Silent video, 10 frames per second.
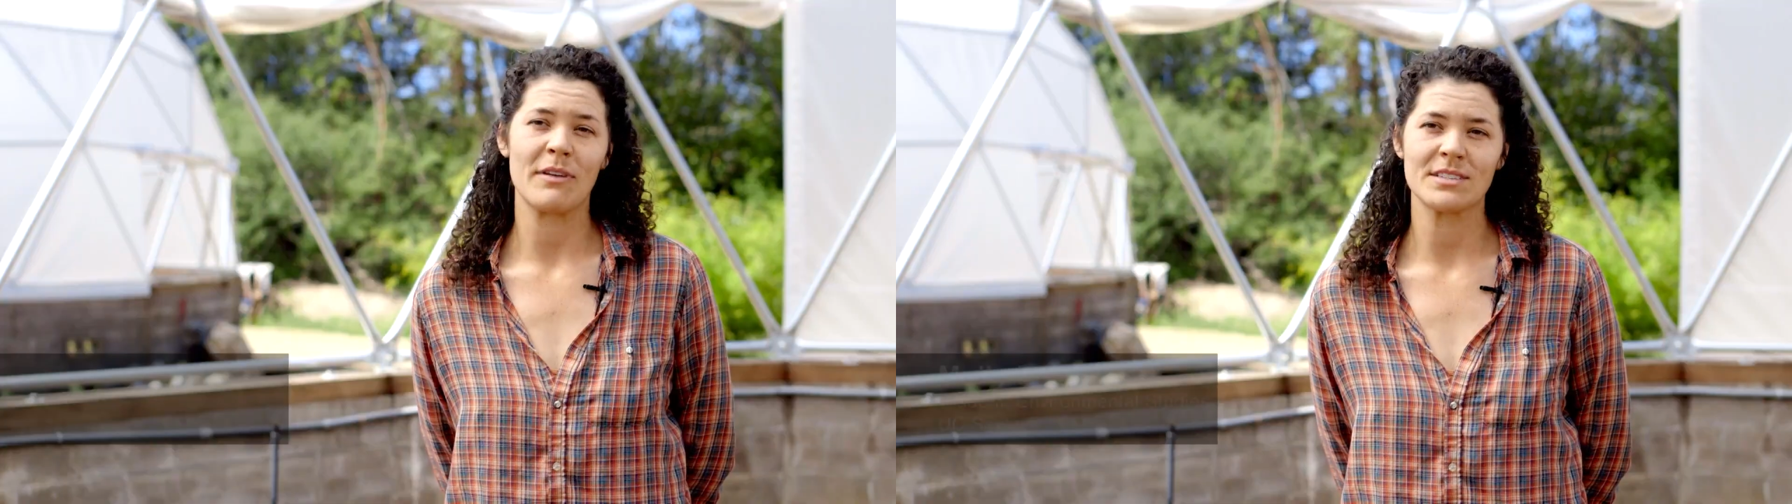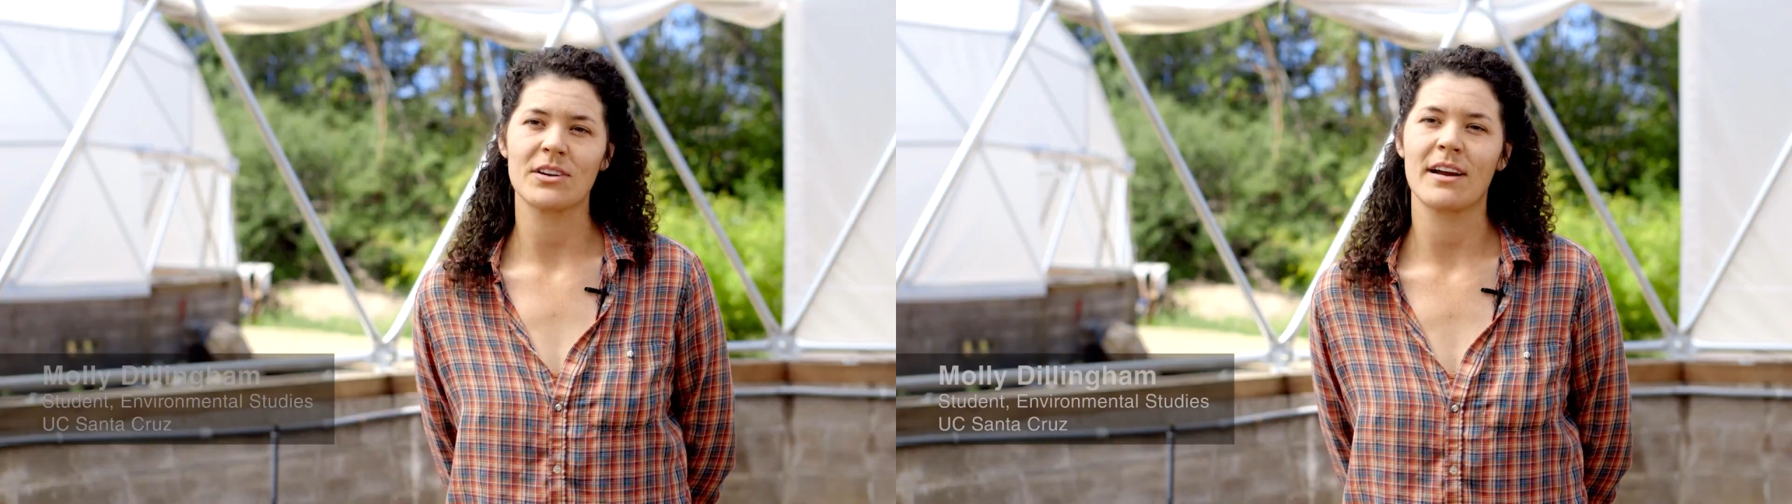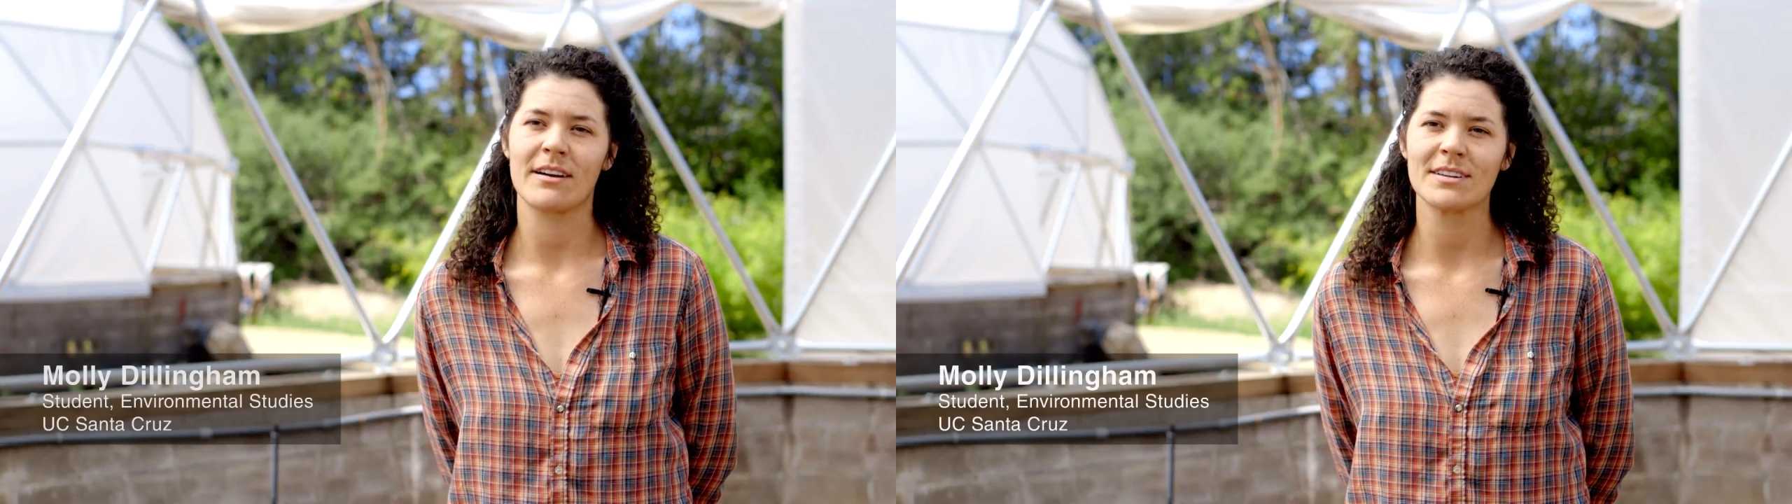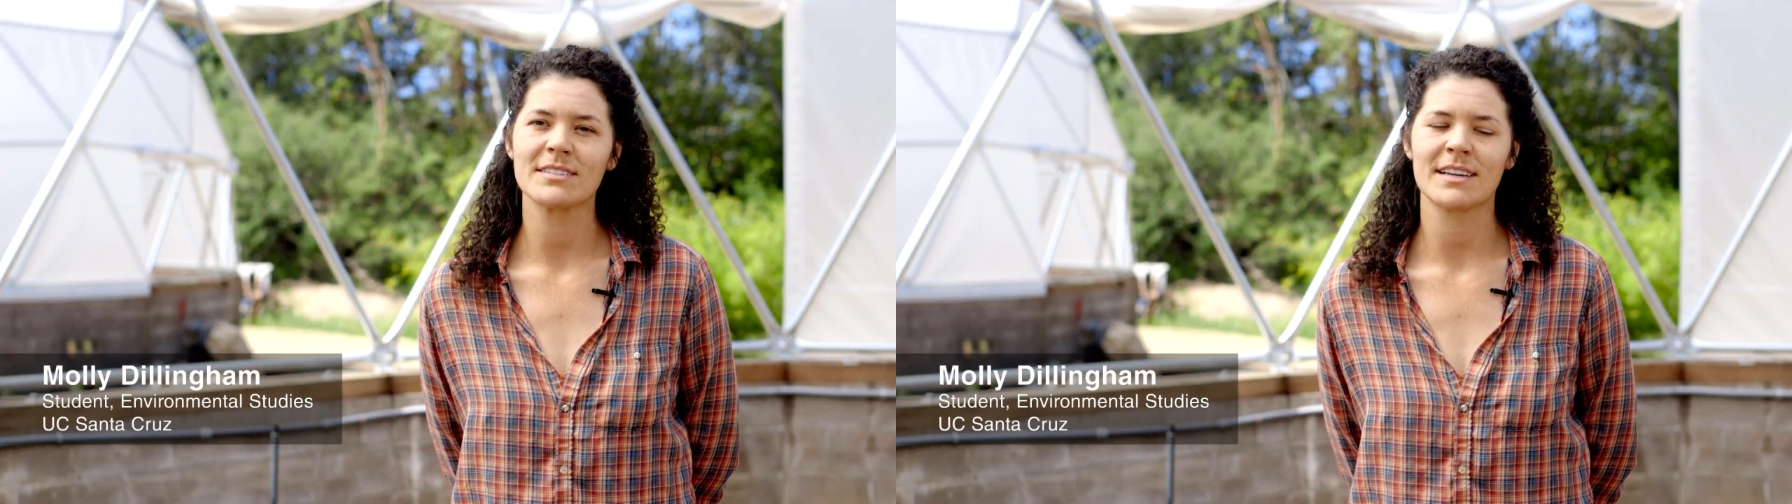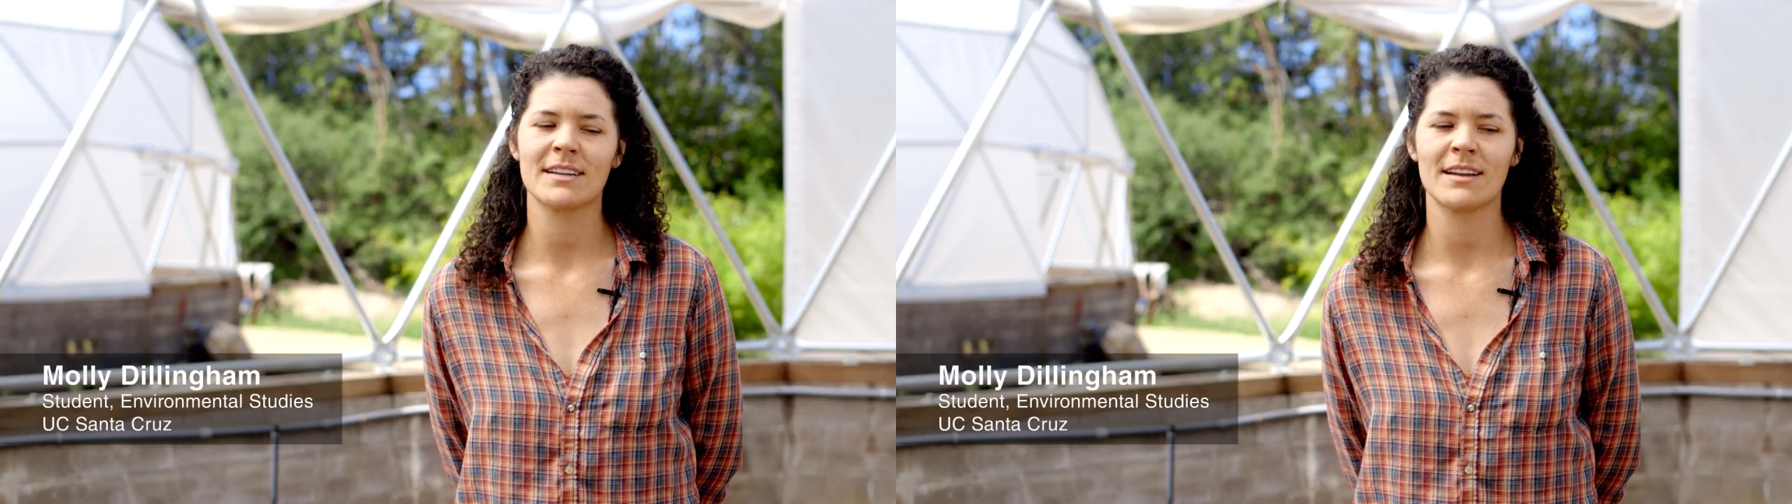Professor
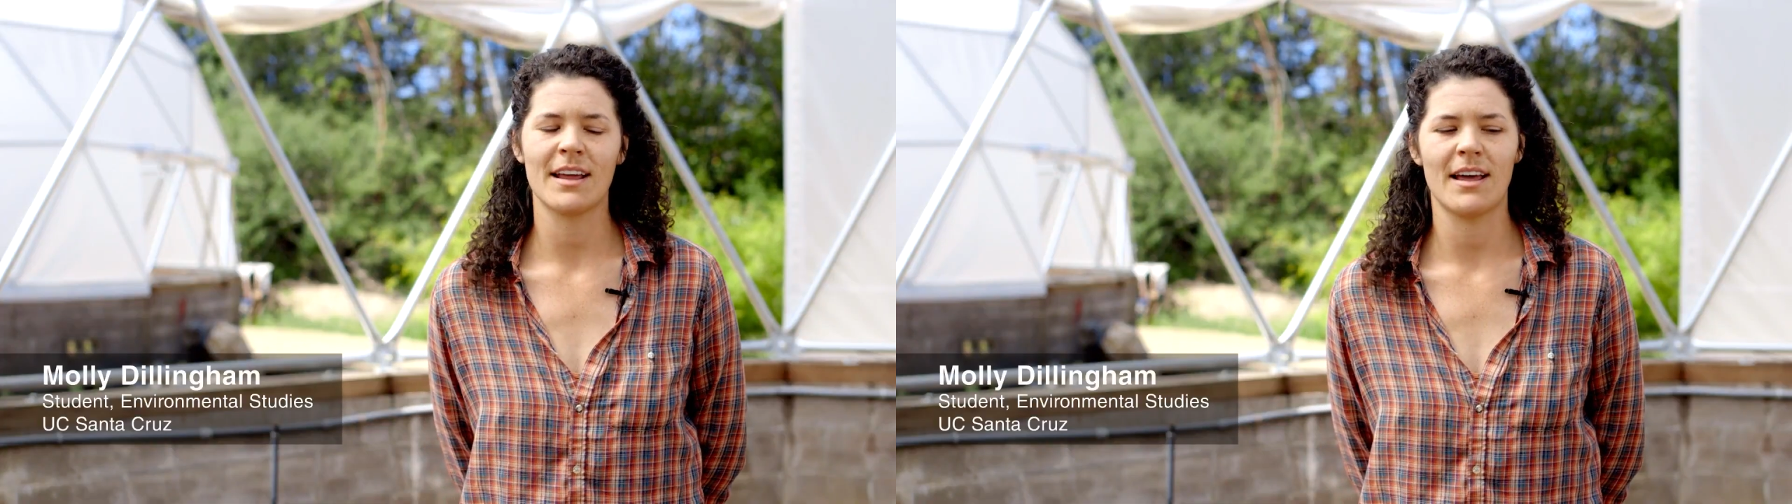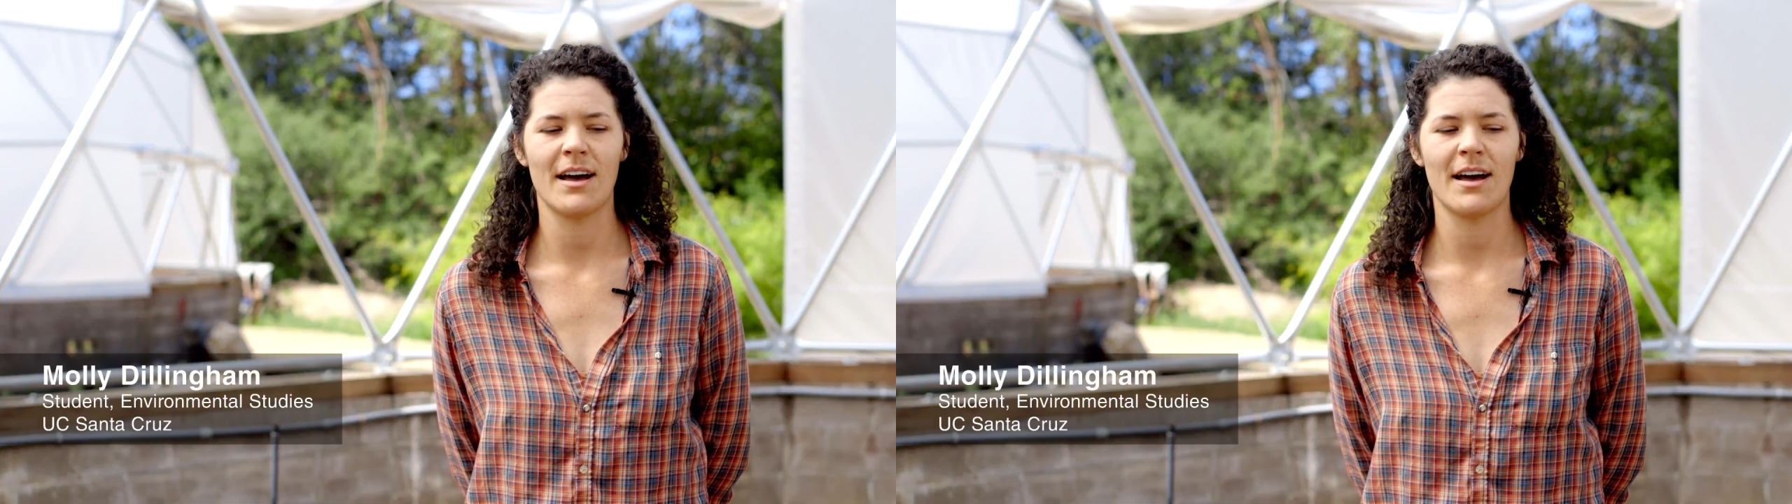Harrison.